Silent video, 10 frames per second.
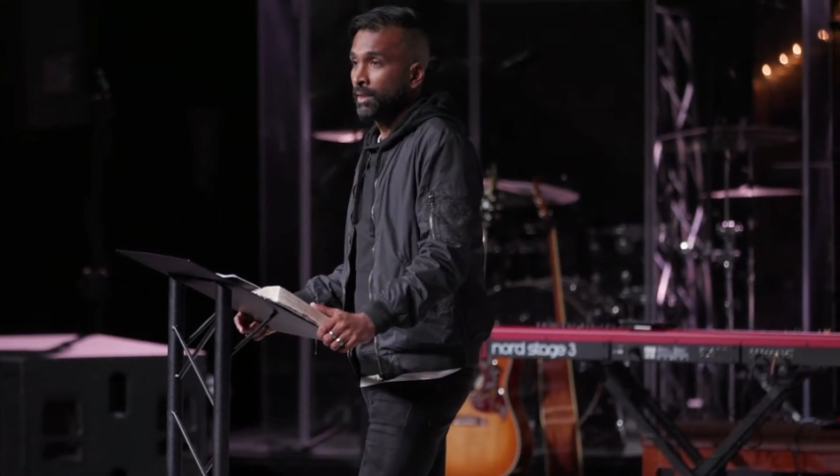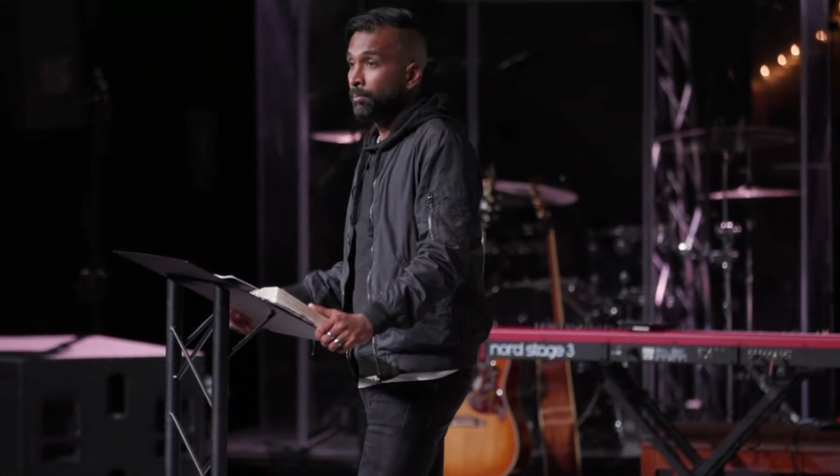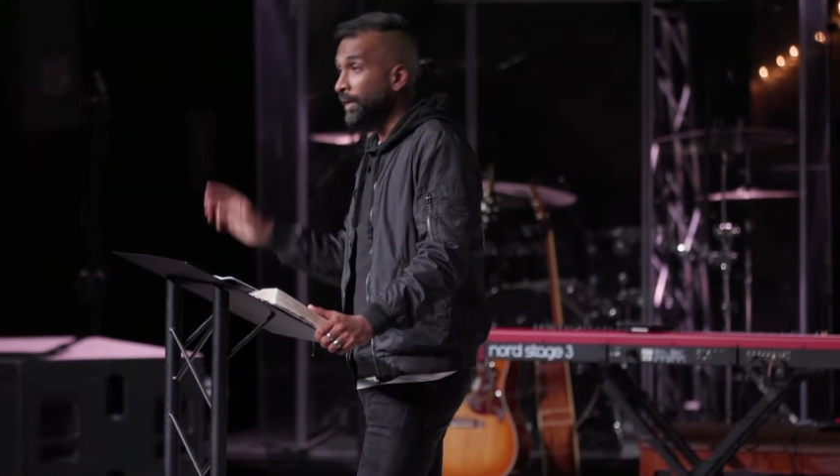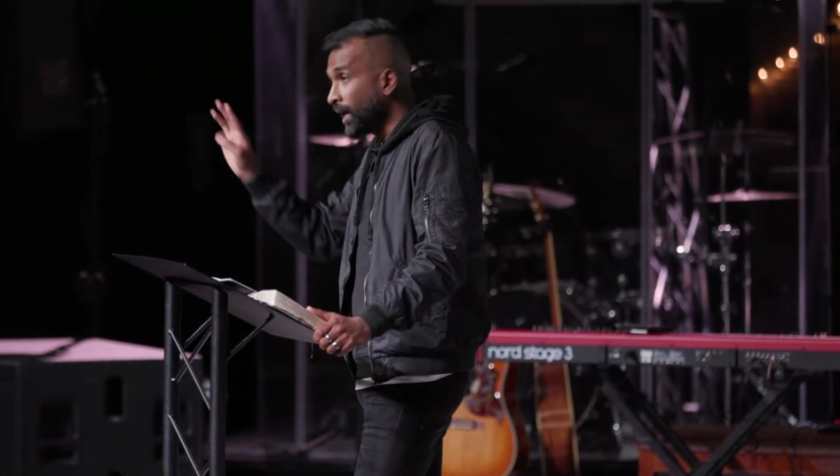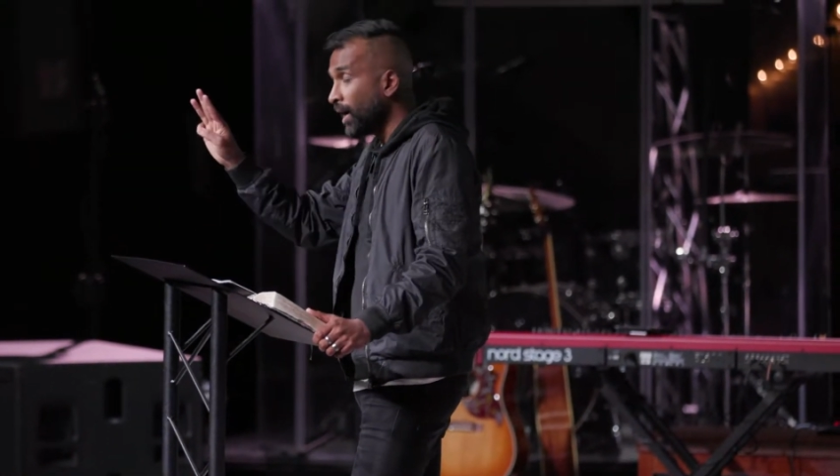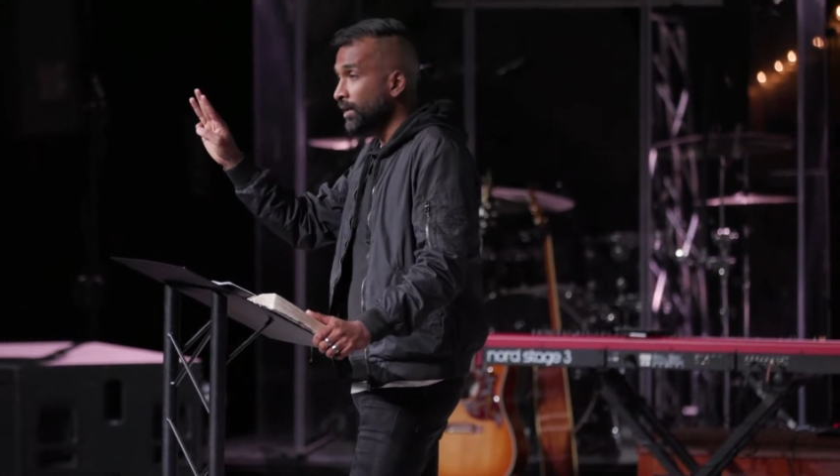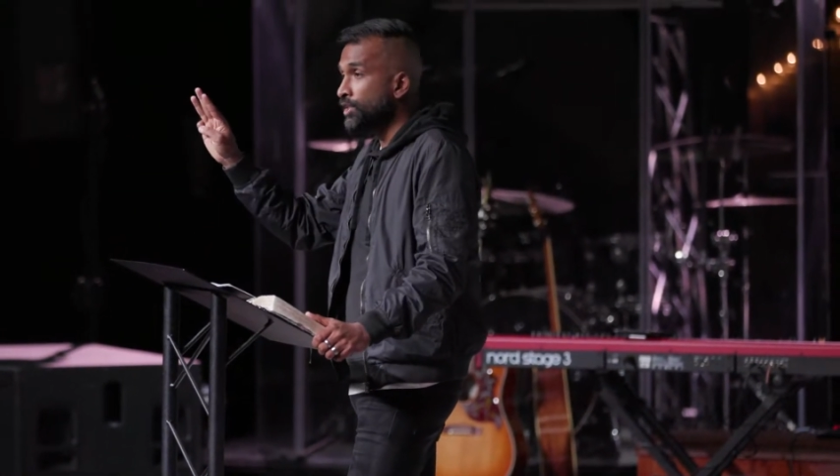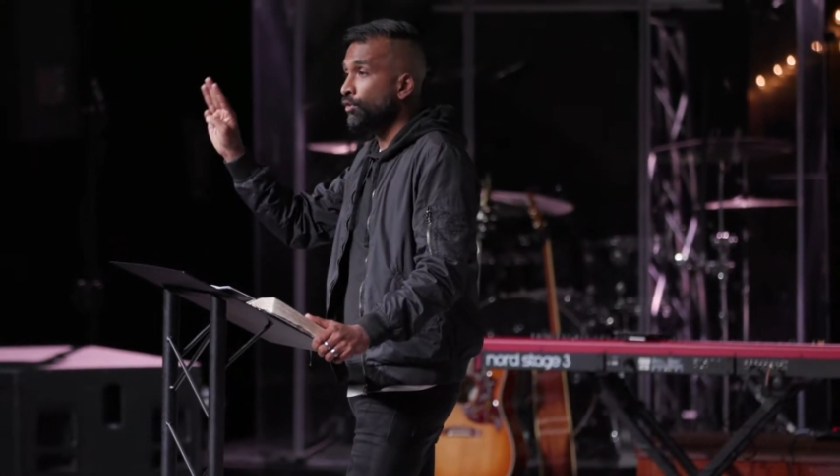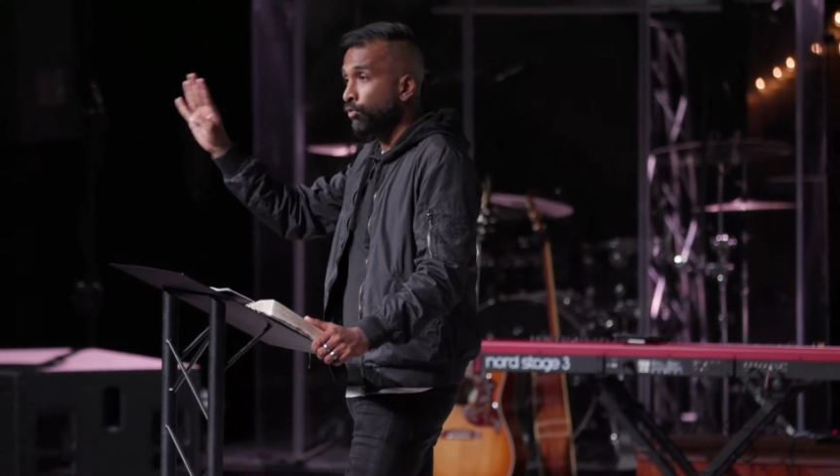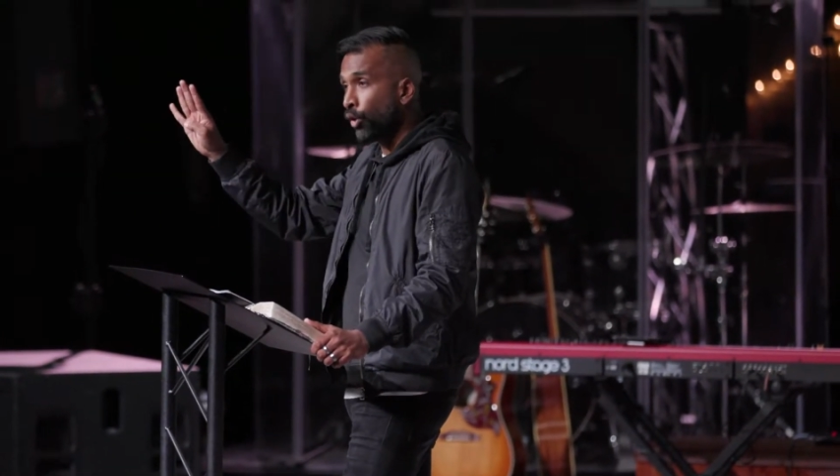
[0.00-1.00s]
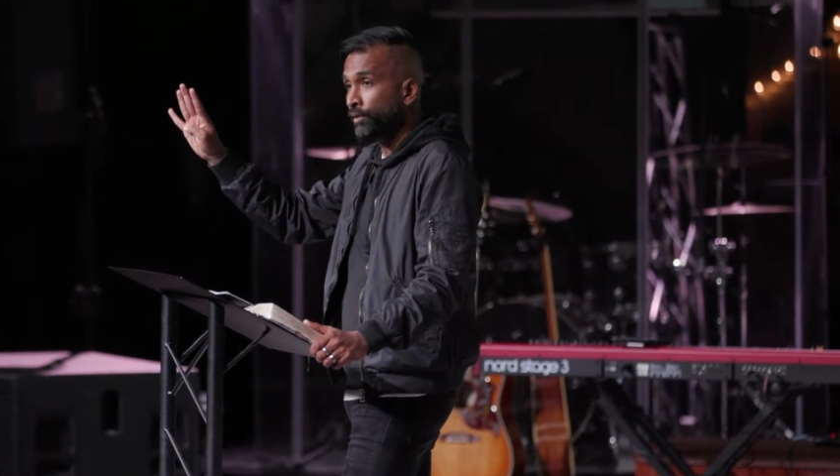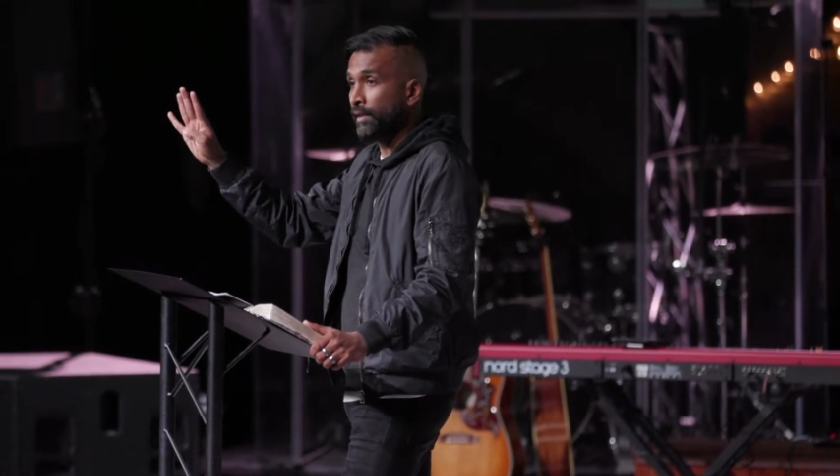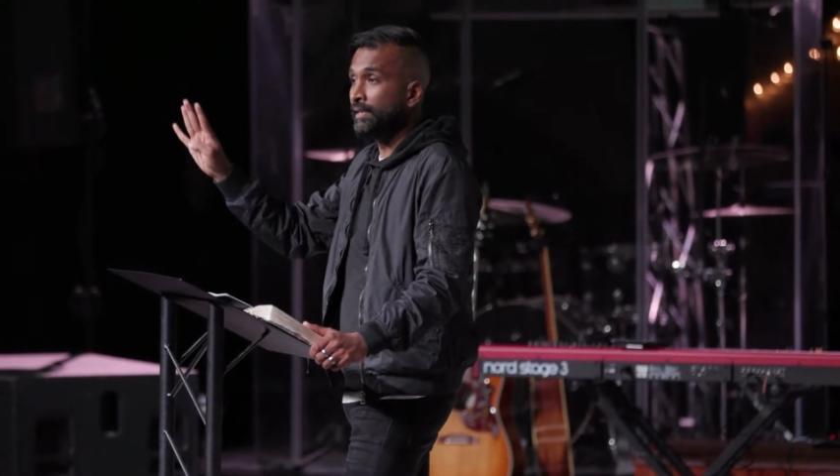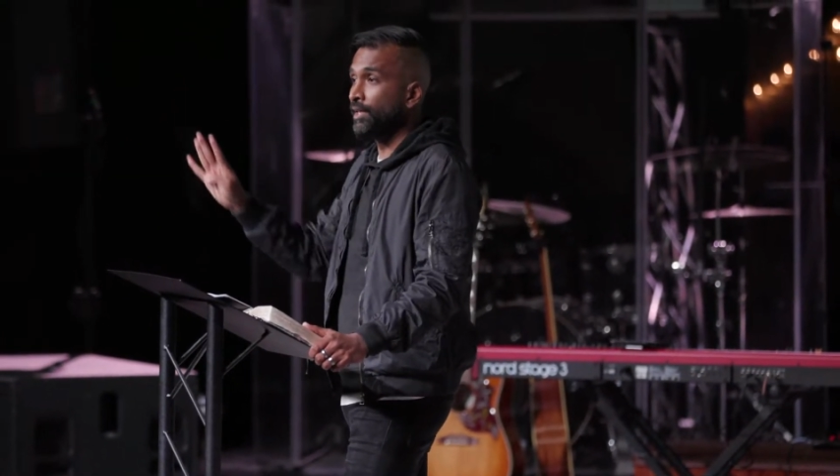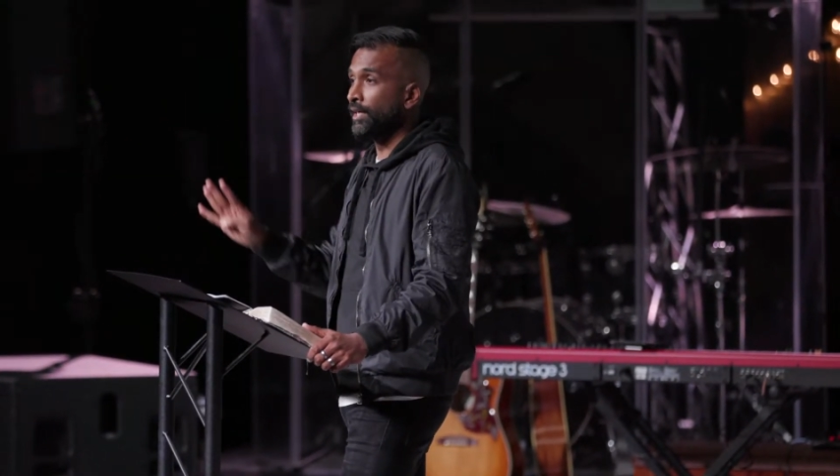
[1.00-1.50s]
because,
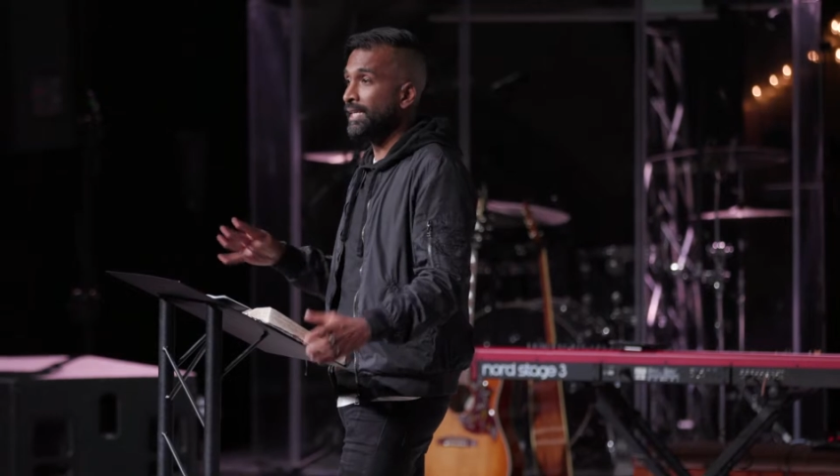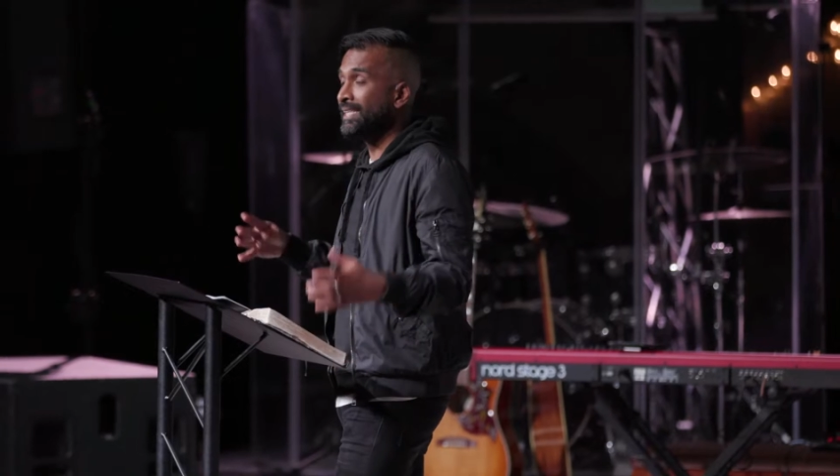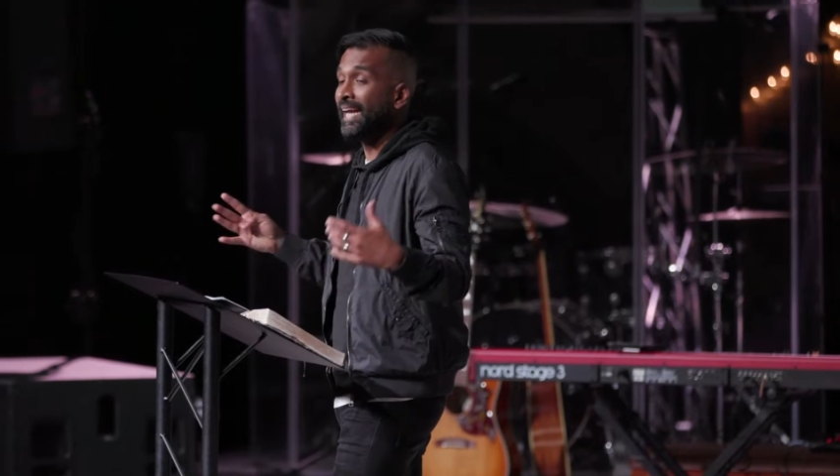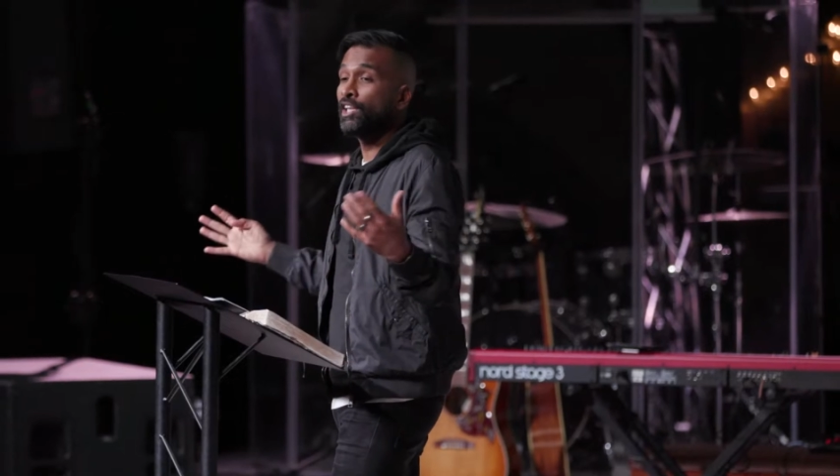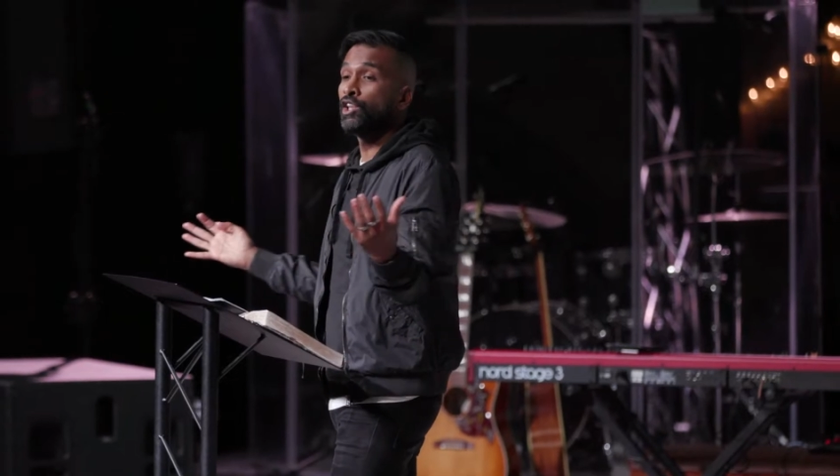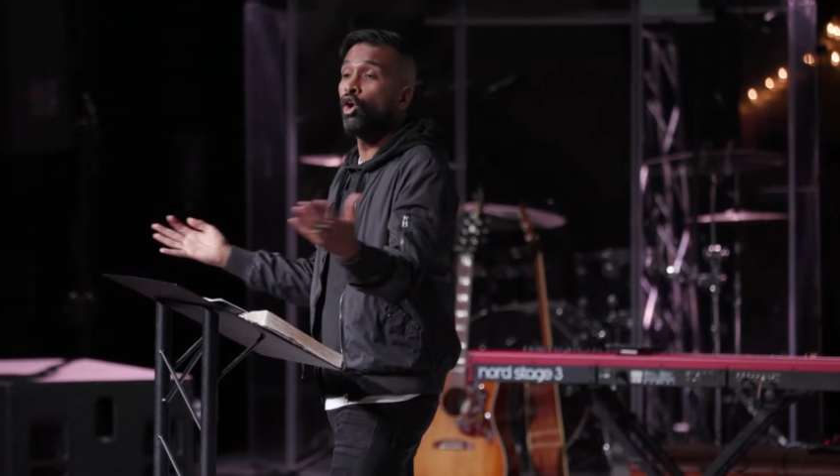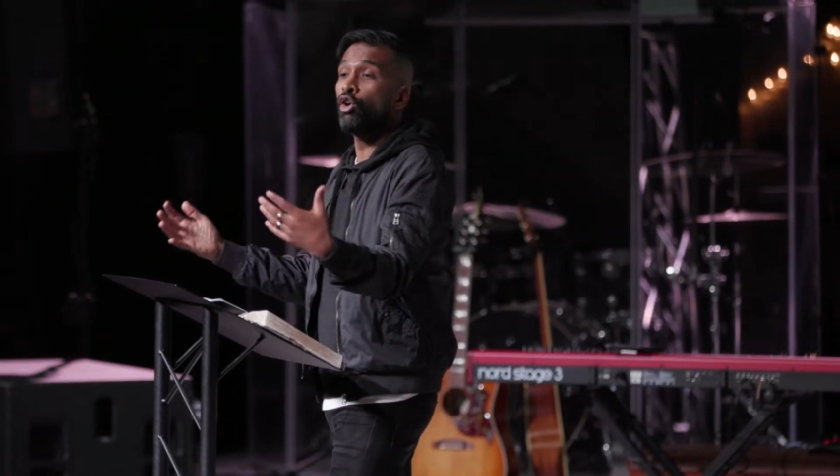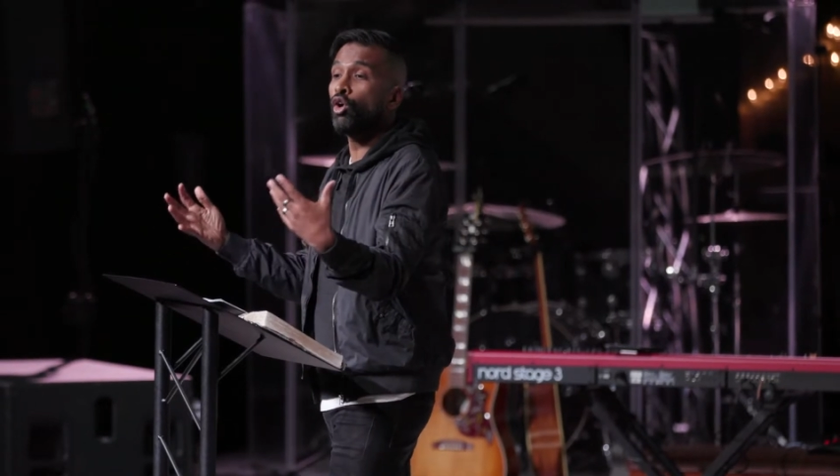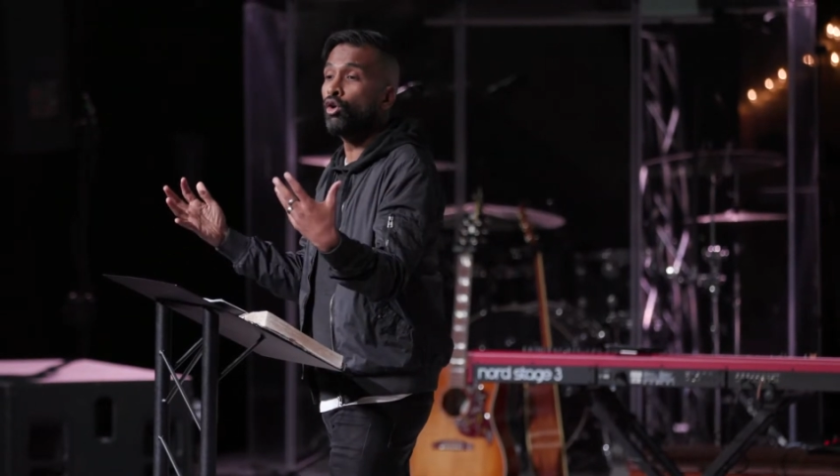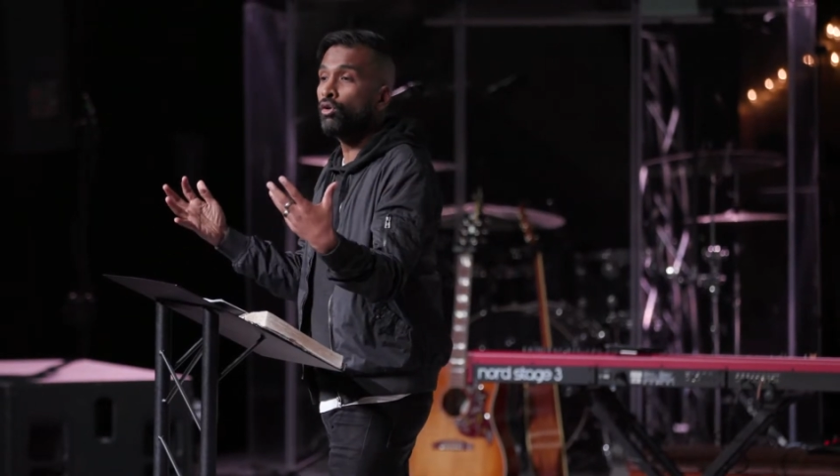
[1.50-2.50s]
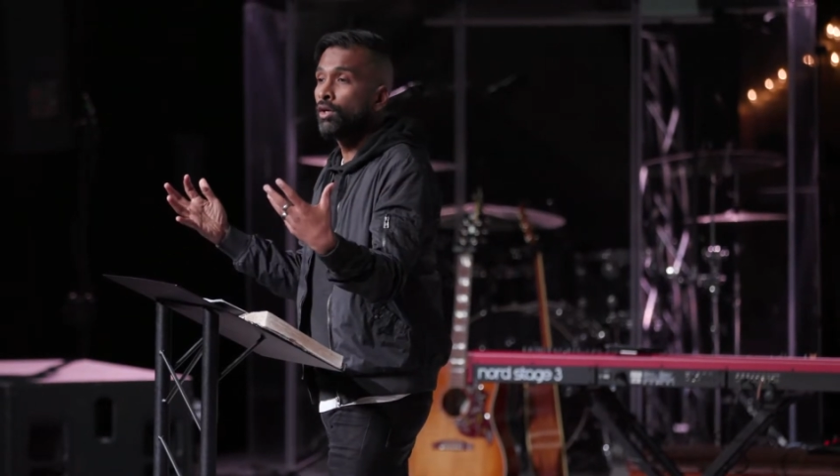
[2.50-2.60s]
fourthly, there is a local